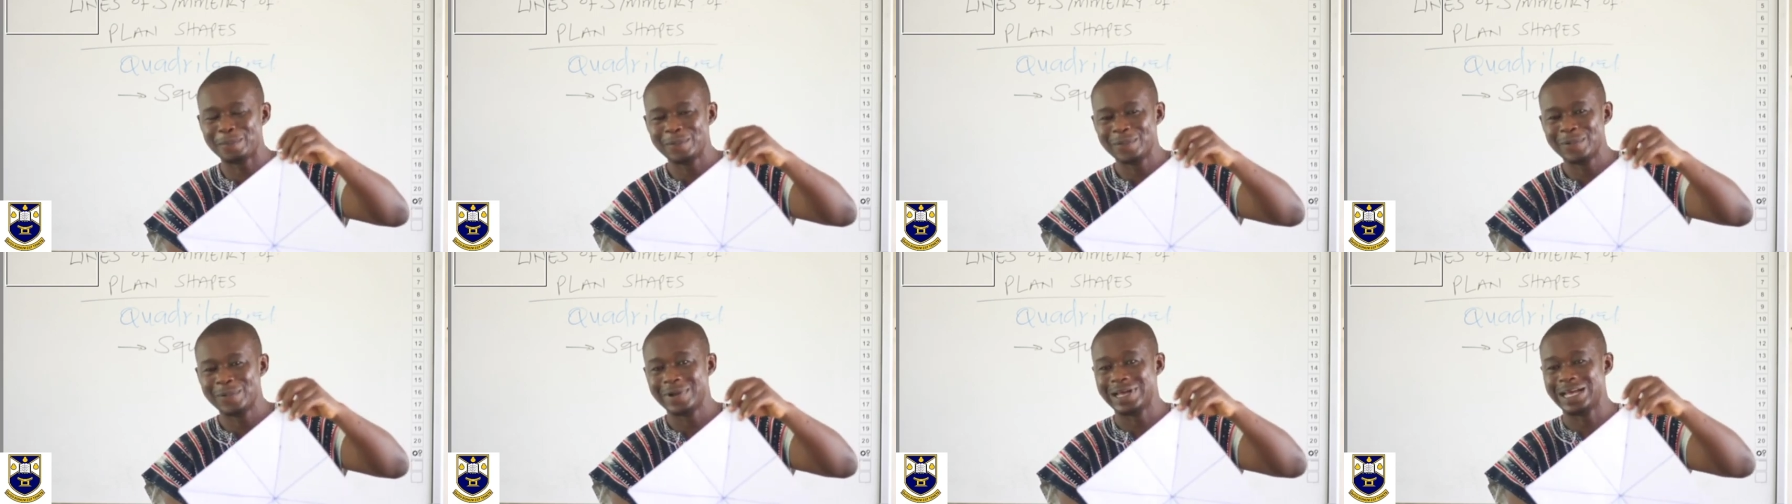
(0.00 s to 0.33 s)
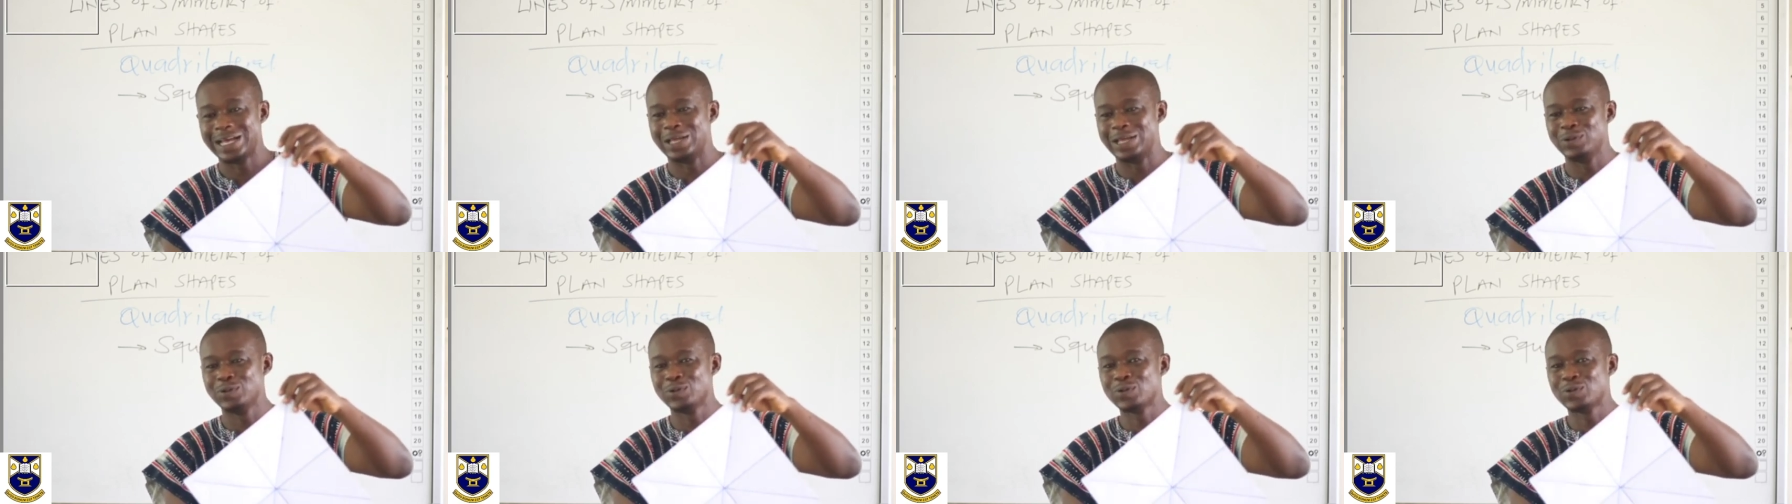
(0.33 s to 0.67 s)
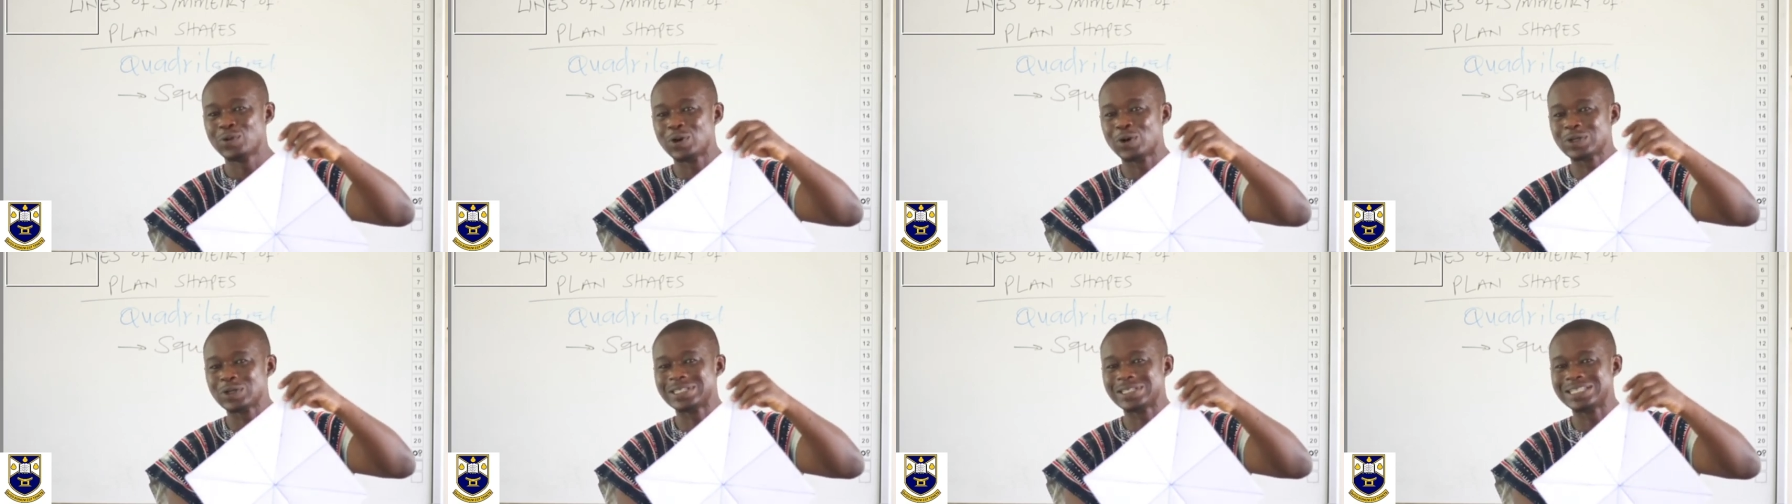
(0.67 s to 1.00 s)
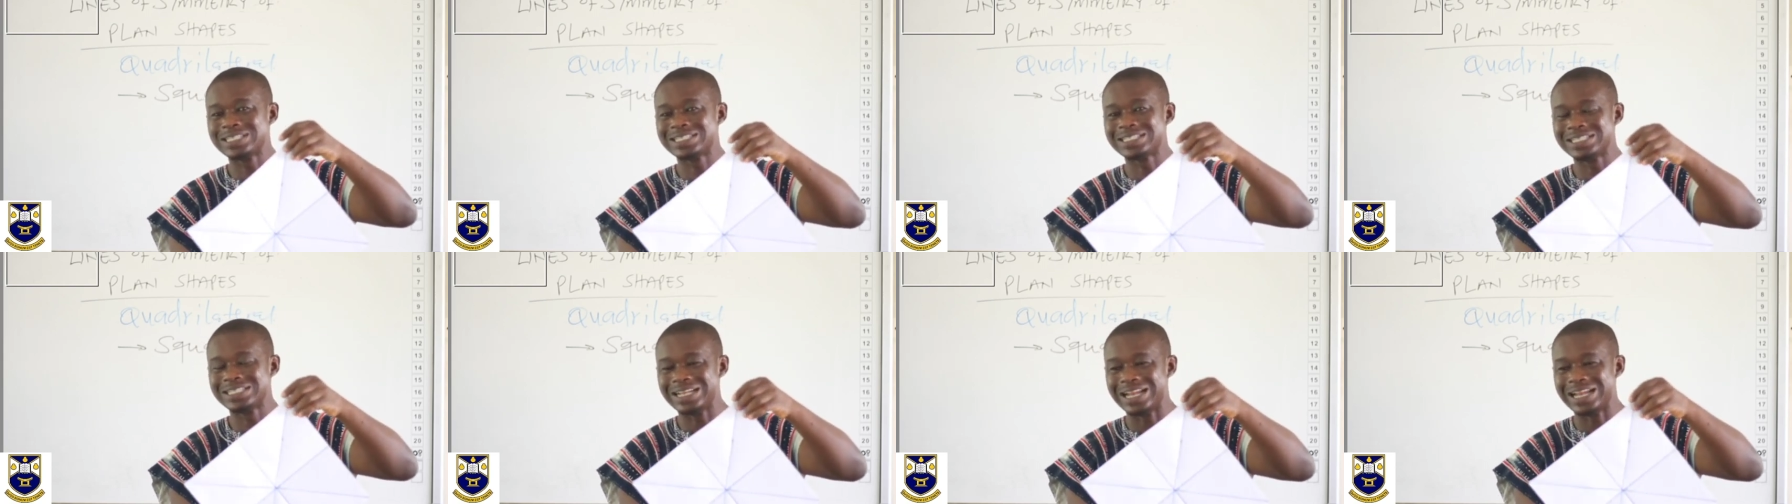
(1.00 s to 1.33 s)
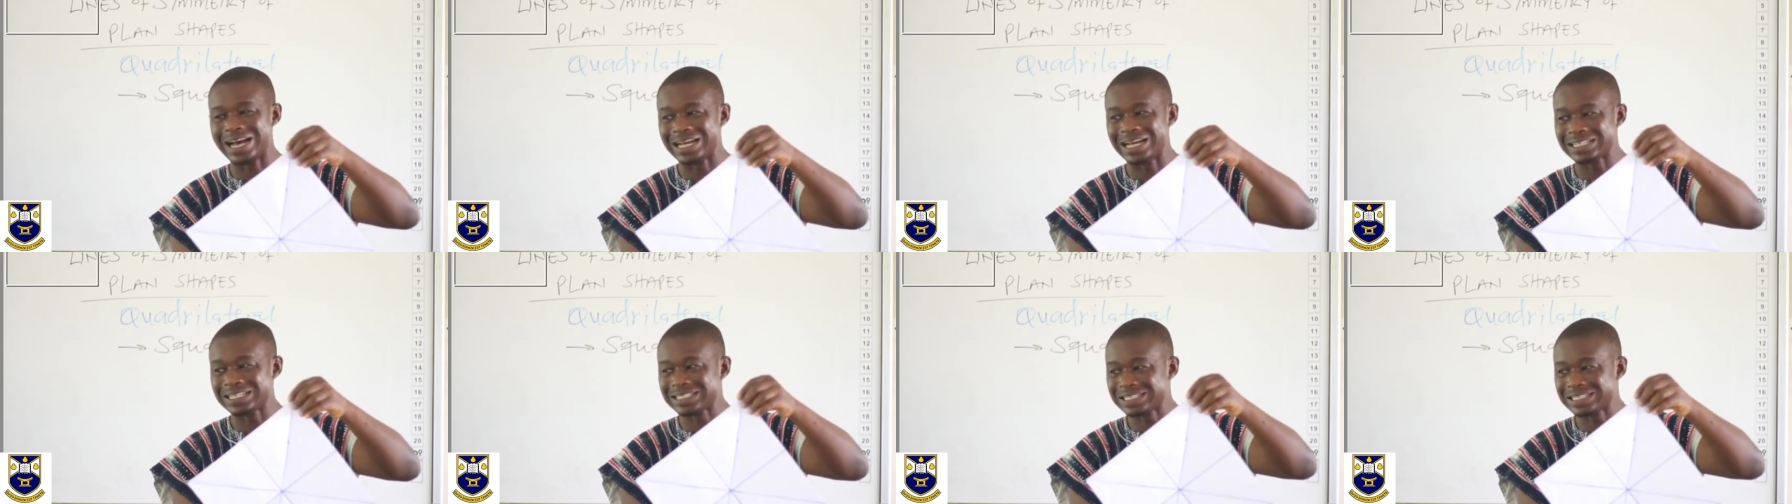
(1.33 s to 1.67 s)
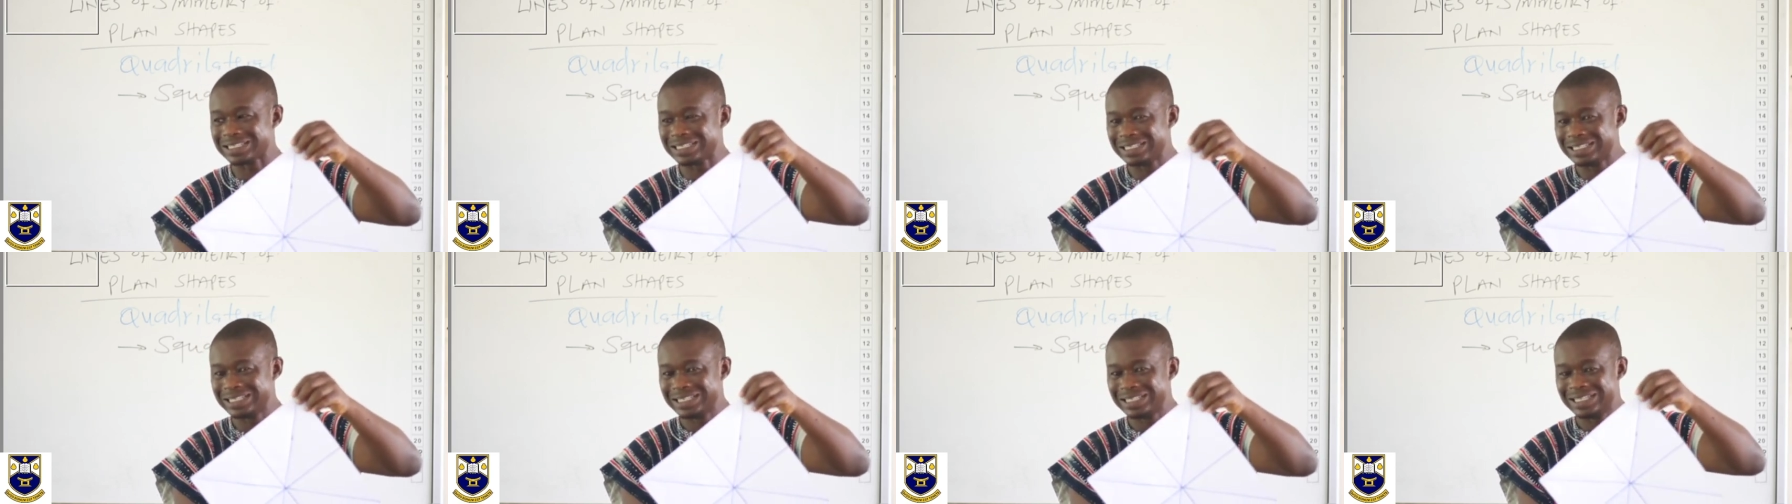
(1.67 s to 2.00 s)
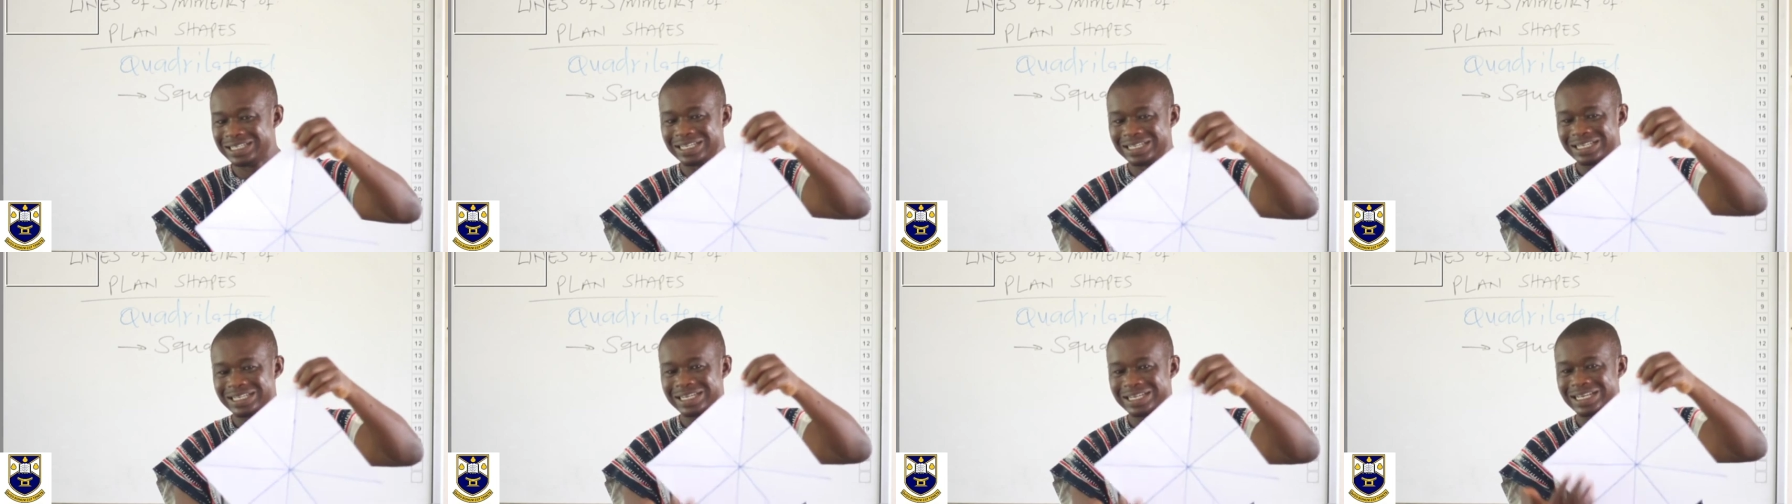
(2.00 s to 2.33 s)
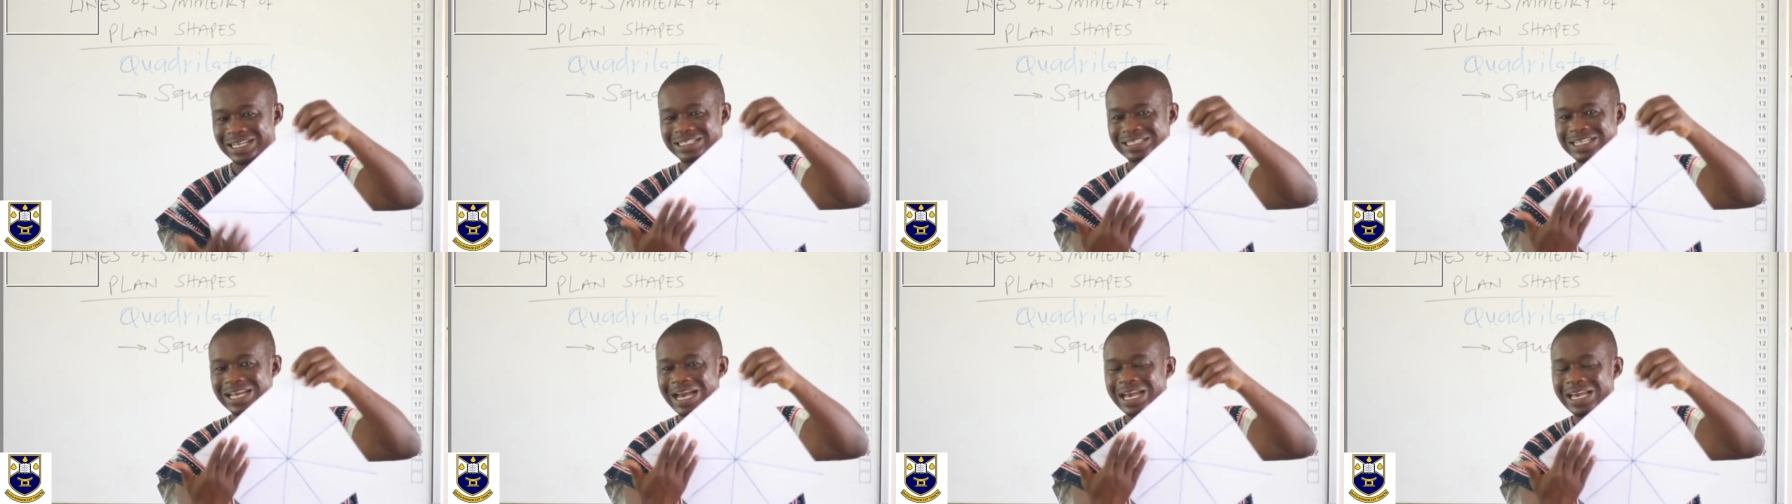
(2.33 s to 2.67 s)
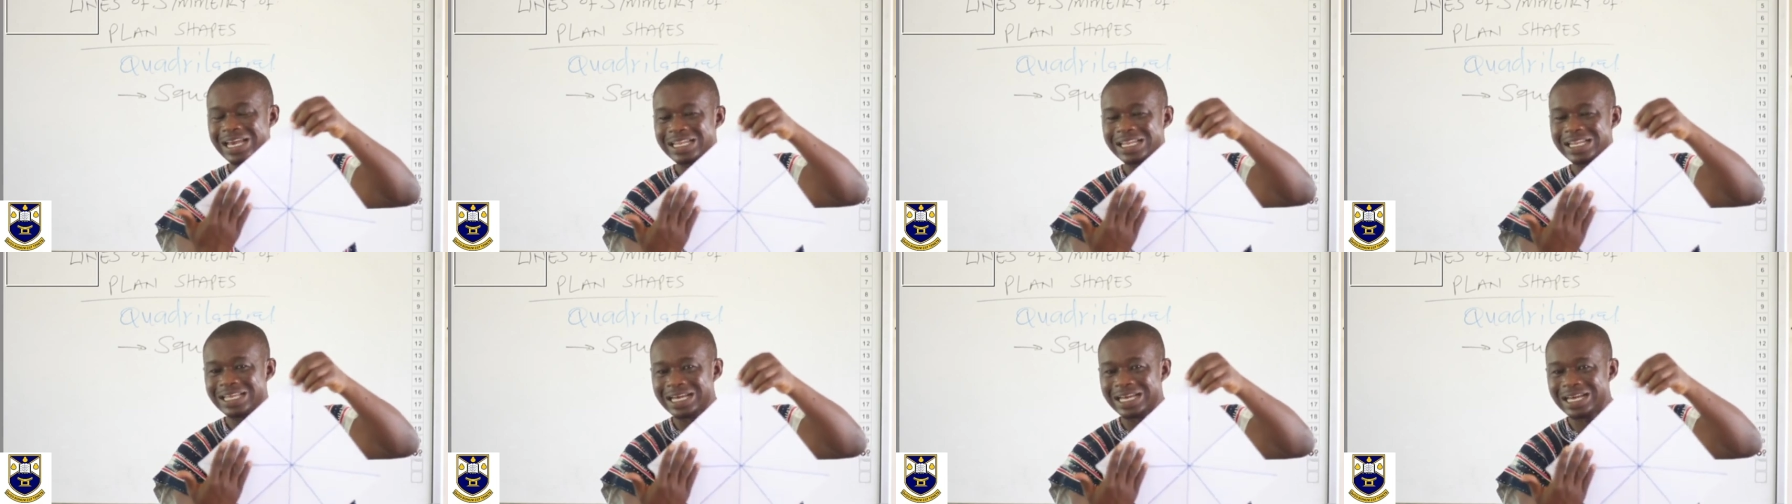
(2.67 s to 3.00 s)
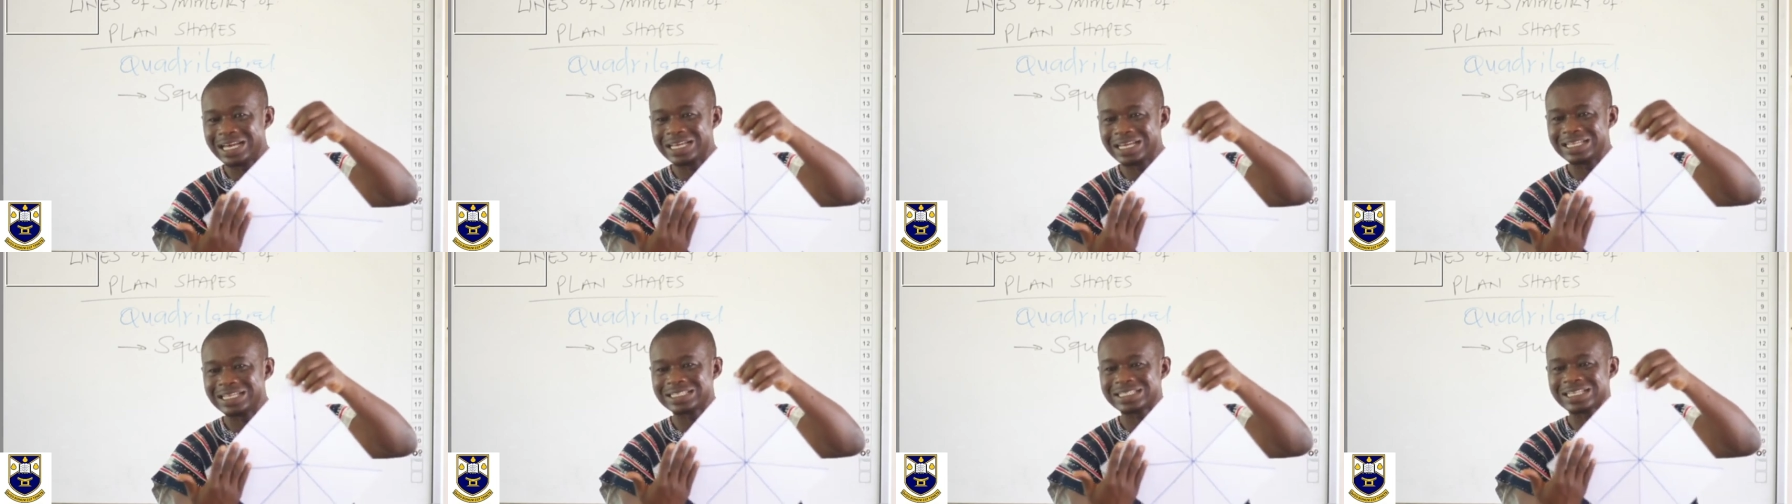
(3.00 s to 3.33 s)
and you could also see that the side here is